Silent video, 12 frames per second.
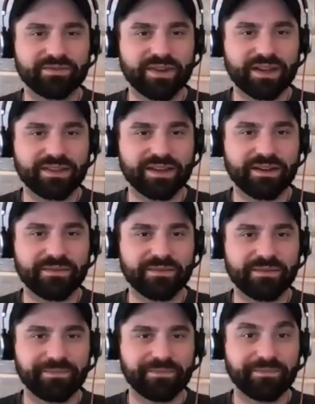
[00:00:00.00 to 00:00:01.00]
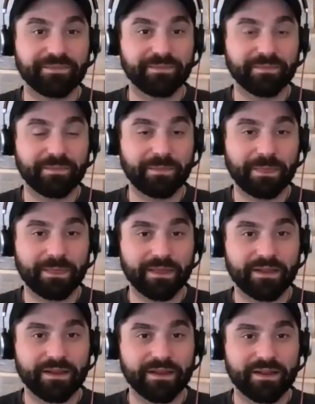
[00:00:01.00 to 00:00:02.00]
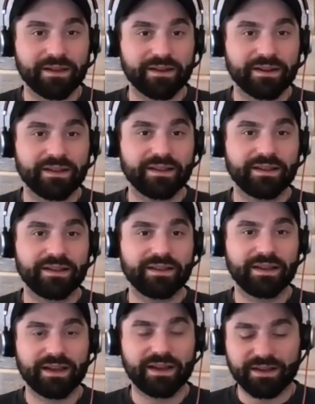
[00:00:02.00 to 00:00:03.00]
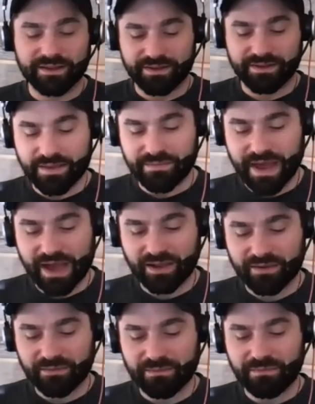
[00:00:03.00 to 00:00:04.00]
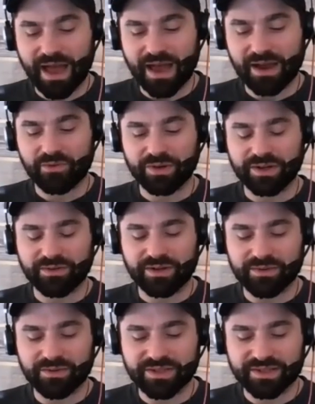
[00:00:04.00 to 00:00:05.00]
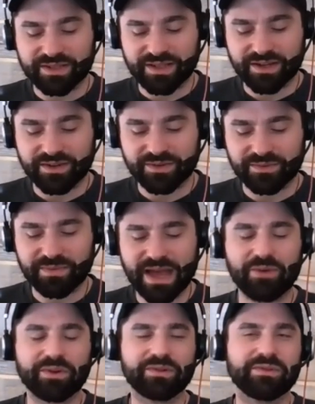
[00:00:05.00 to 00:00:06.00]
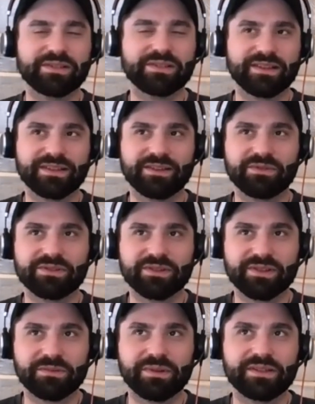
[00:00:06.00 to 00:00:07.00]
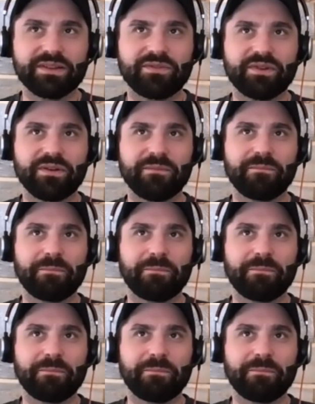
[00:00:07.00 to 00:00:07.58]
right there. 70th. Wow, sick. Yeah, yeah. Back back when it, it was there back when it was a, it was a little bit different